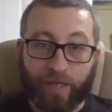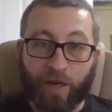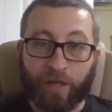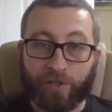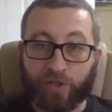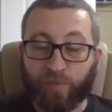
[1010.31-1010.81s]
That
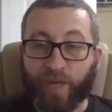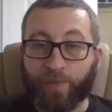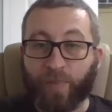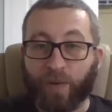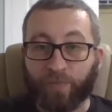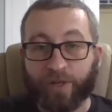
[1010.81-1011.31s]
actually
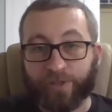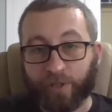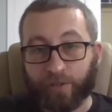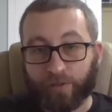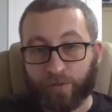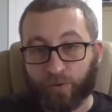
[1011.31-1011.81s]
made
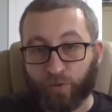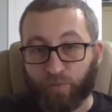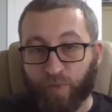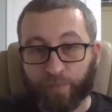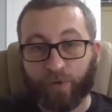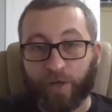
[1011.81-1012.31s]

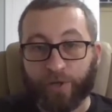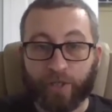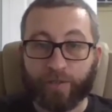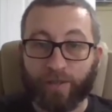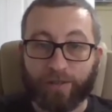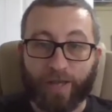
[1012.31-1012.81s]
doing my
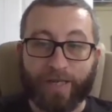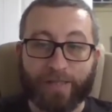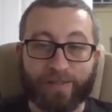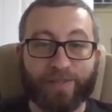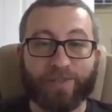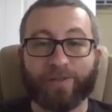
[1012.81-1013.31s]
project a lot
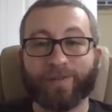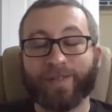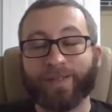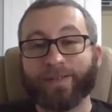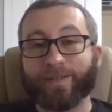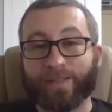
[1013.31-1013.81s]
easier,
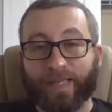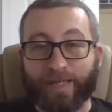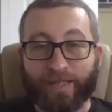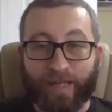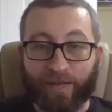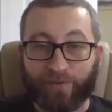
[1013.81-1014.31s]
because I
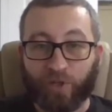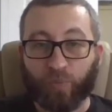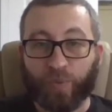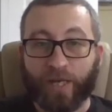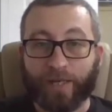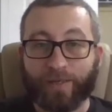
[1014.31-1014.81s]
didn't have to go
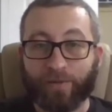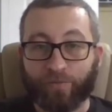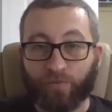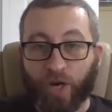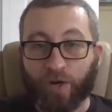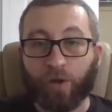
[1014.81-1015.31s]
back
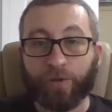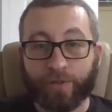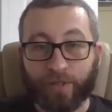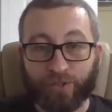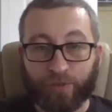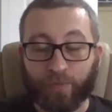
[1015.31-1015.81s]
and write all the
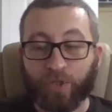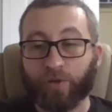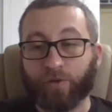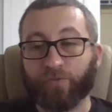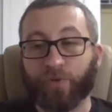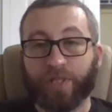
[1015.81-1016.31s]
custom
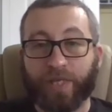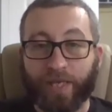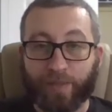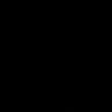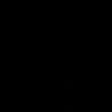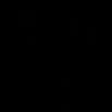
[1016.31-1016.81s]
code for the
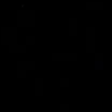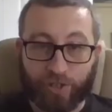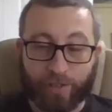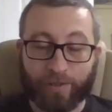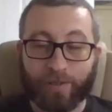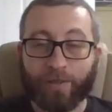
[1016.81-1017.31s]
CAN
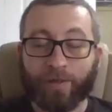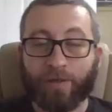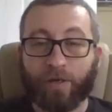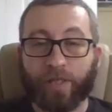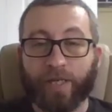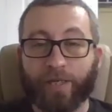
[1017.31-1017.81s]
messaging.
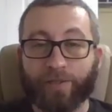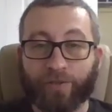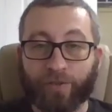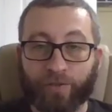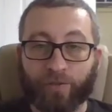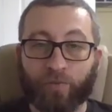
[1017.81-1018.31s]
All I had to
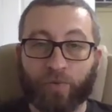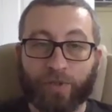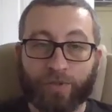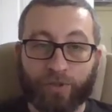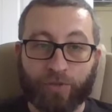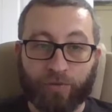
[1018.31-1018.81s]
do
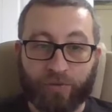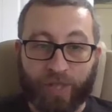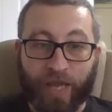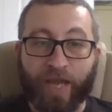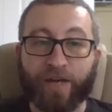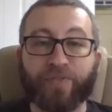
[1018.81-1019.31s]
was use
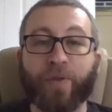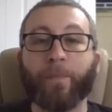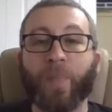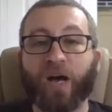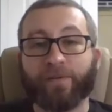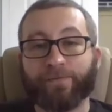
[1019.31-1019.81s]
that and
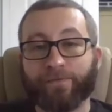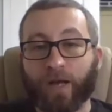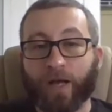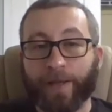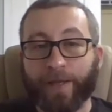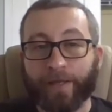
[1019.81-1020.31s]
then
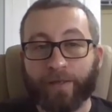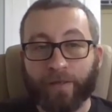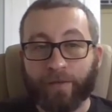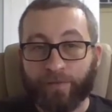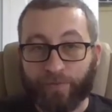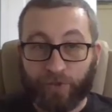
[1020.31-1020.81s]
modify
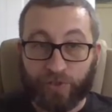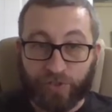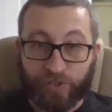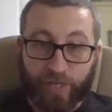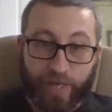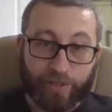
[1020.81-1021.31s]
the
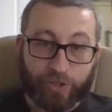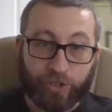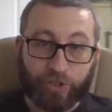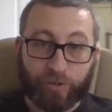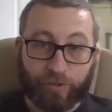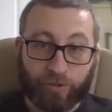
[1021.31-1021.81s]

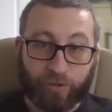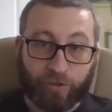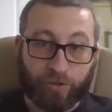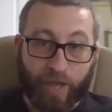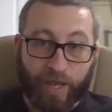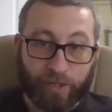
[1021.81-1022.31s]
sketch
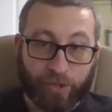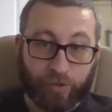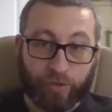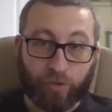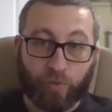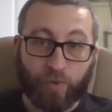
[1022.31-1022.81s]
to
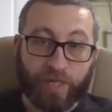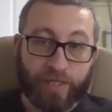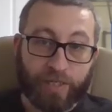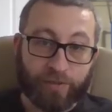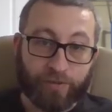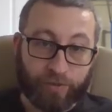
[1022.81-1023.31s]
actually do what I
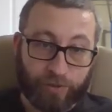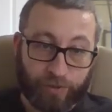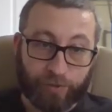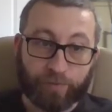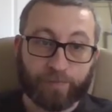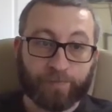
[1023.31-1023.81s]
needed to
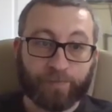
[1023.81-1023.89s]
do.